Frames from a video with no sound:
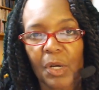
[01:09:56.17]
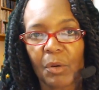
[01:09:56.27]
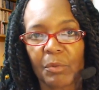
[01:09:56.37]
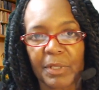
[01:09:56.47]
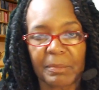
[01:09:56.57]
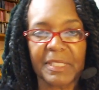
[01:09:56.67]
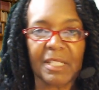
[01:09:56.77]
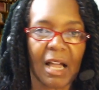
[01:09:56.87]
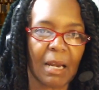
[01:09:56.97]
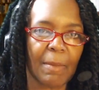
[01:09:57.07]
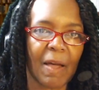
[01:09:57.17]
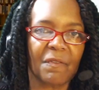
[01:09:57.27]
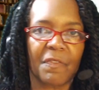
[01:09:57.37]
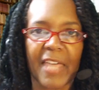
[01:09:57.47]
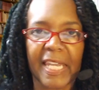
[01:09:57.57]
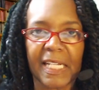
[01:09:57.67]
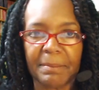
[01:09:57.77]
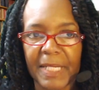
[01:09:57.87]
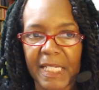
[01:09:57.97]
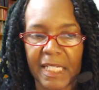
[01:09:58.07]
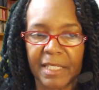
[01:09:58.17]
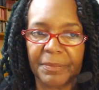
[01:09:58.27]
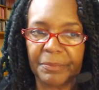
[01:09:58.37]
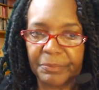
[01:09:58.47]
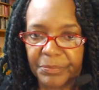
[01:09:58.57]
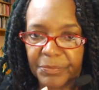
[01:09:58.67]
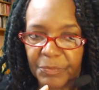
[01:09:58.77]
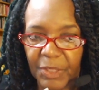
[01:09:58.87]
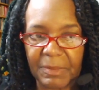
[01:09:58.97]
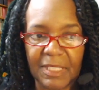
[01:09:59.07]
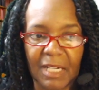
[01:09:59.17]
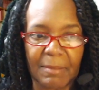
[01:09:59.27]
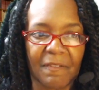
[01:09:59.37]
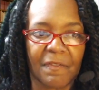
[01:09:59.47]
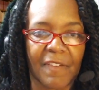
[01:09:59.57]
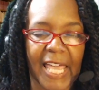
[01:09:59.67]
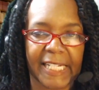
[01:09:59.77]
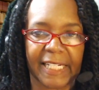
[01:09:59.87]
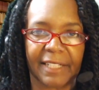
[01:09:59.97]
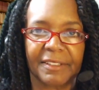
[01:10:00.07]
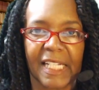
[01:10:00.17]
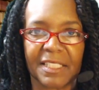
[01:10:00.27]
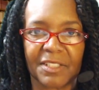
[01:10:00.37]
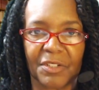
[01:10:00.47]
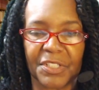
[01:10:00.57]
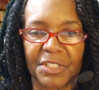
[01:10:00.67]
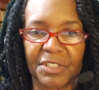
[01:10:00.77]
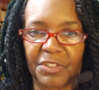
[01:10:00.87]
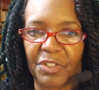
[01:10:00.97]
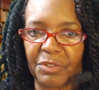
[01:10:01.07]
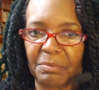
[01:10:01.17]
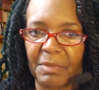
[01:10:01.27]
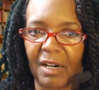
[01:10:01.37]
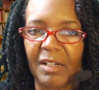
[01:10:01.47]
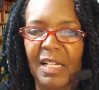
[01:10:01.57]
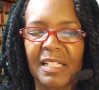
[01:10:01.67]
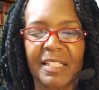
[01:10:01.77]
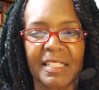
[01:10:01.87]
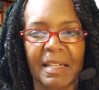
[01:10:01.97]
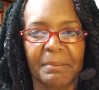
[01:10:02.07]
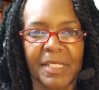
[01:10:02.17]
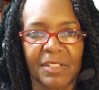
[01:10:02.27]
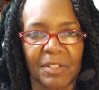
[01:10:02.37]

we're going to be talking about vetting men we're gonna be talking about vetting. That's on this show tomorrow. Since I missed so